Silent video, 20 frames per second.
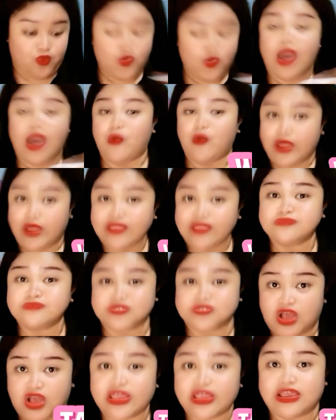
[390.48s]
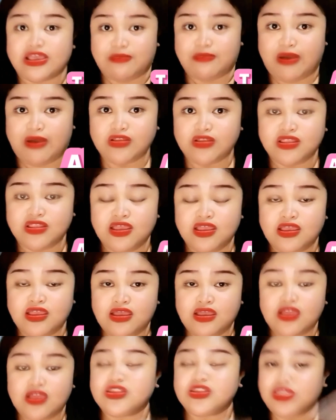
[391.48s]
What I'm talking about,
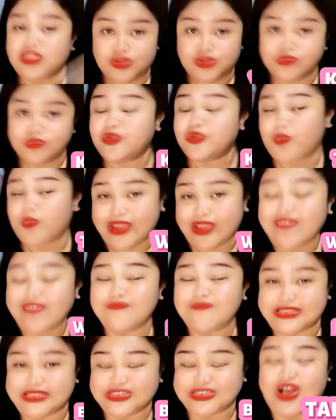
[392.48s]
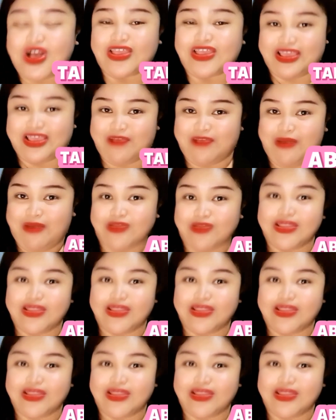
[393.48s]
do you know that what I've been talking about?